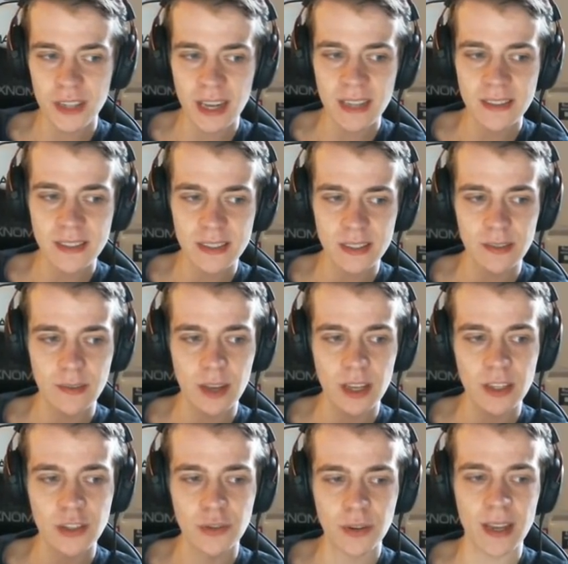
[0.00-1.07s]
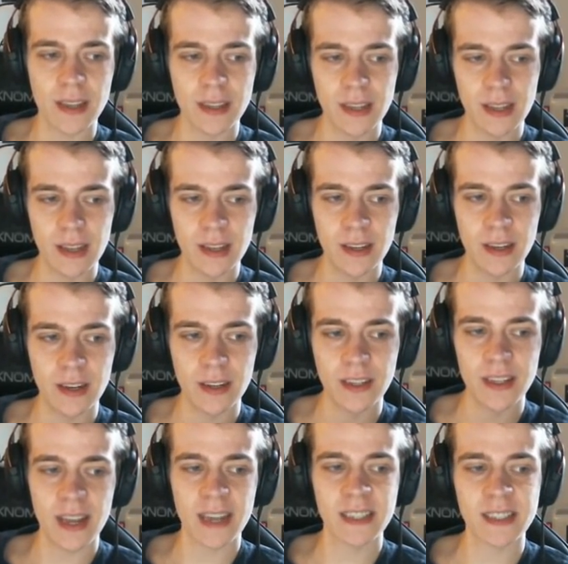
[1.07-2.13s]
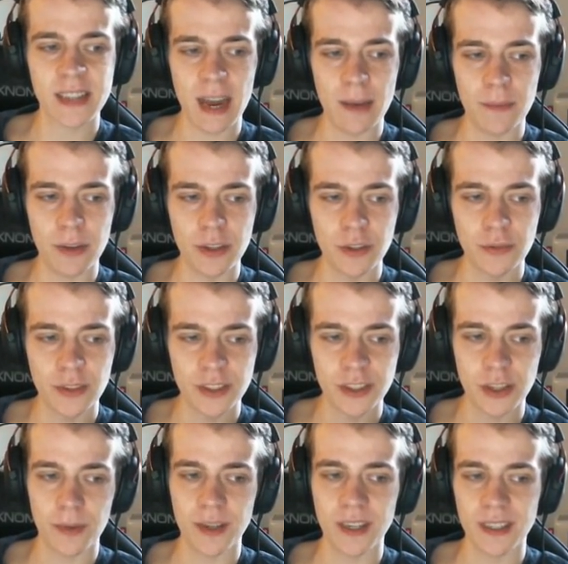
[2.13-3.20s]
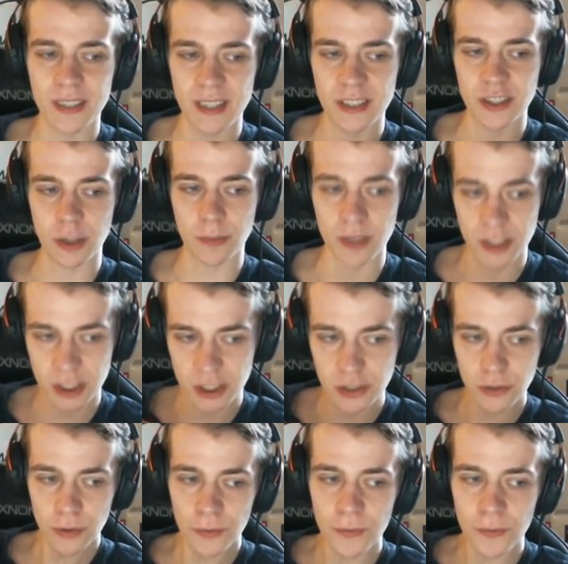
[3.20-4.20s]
that you can, the next time you will summon it, it summons 2